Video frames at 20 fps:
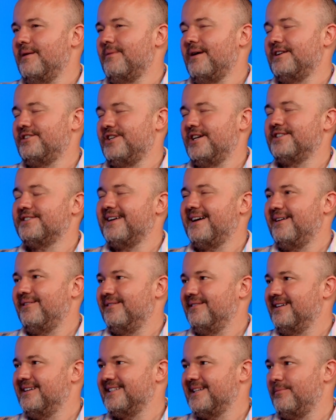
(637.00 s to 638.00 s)
They might change
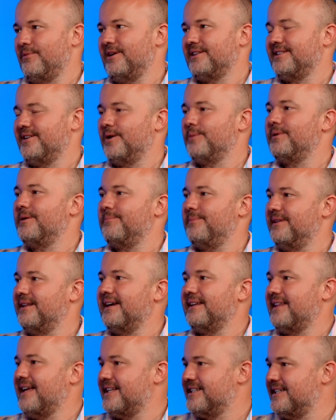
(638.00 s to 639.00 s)
that because they bought Deribit, but
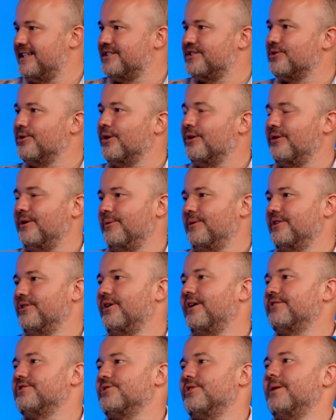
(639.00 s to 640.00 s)
like that's historically where
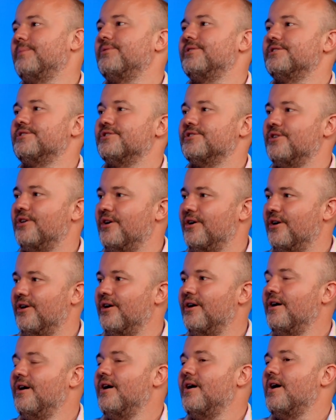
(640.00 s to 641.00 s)
their offshore operations
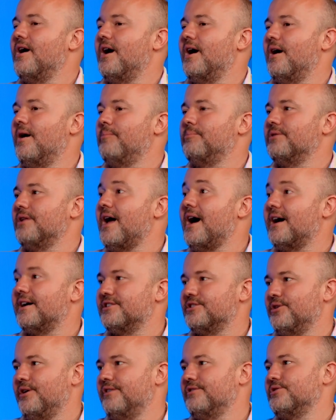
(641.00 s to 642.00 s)
are.
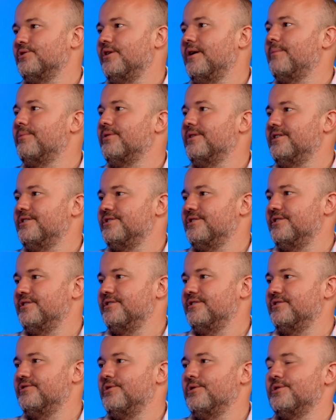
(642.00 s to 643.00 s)
Block's offshore
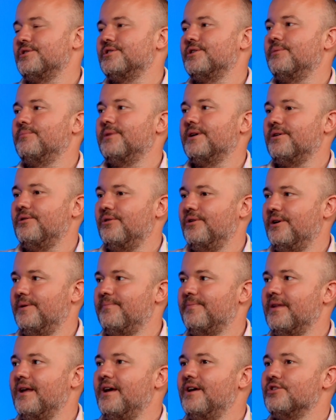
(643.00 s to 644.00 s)
operations focused on
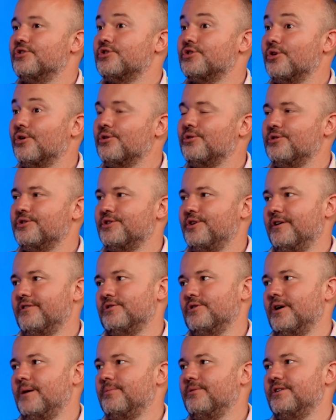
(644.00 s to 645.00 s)
Bitcoin, Circle's
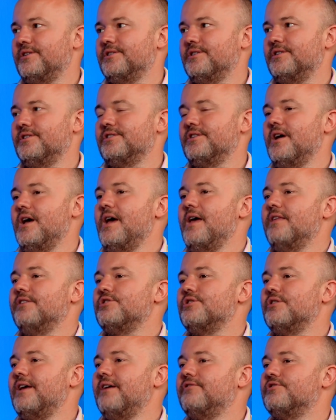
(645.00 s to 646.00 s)
offshore operations.
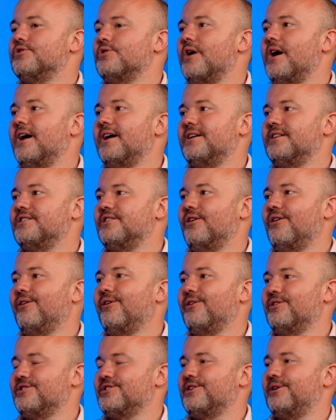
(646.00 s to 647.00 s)
So they've tried to
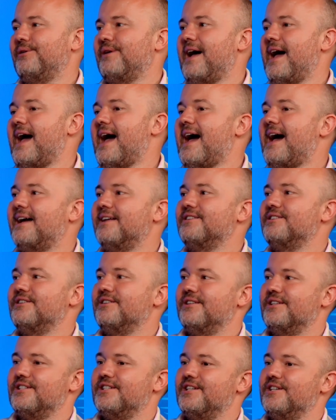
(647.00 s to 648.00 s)
also add
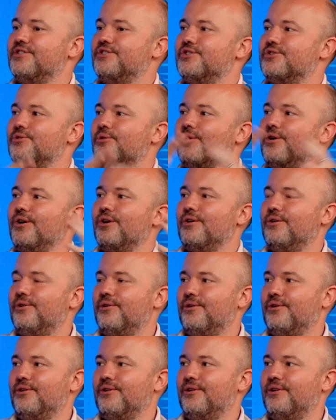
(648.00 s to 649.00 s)
to this
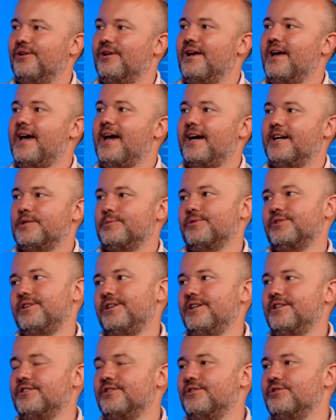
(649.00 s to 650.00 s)
historical
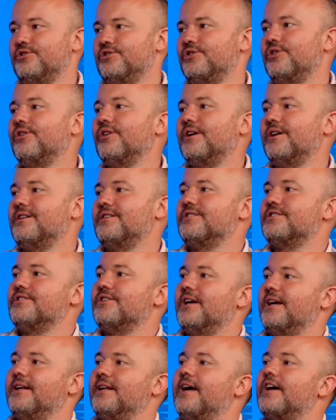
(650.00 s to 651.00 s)
expertise in
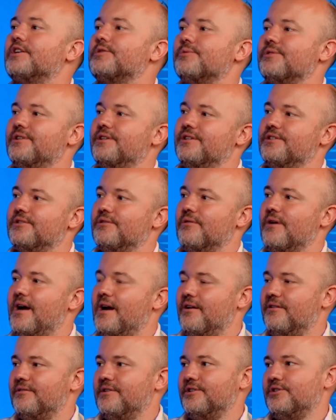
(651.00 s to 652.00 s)
insurance, like an expertise
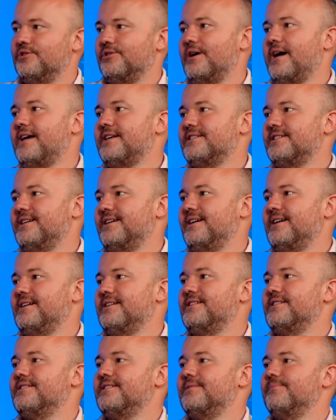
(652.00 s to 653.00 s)
around digital
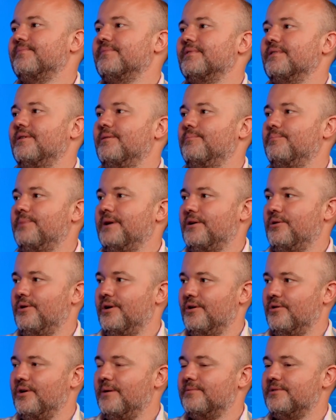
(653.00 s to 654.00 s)
assets,
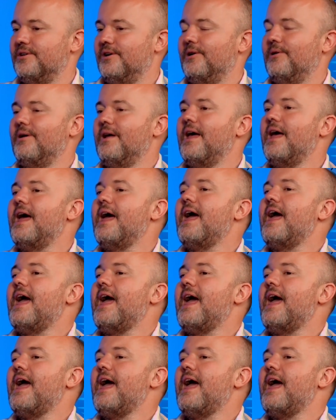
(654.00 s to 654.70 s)
Bitcoin, crypto.